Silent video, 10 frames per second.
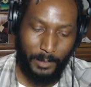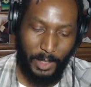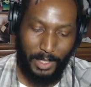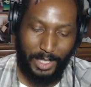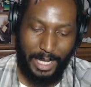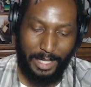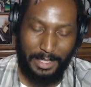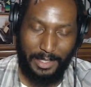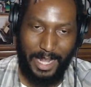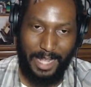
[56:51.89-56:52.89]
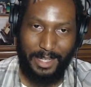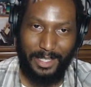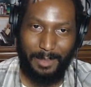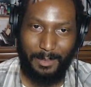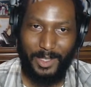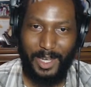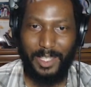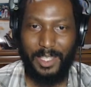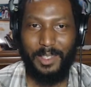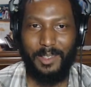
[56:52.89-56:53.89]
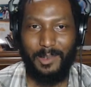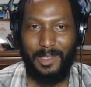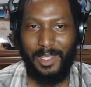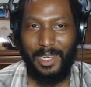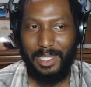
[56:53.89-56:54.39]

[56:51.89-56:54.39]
Okay, so now we're starting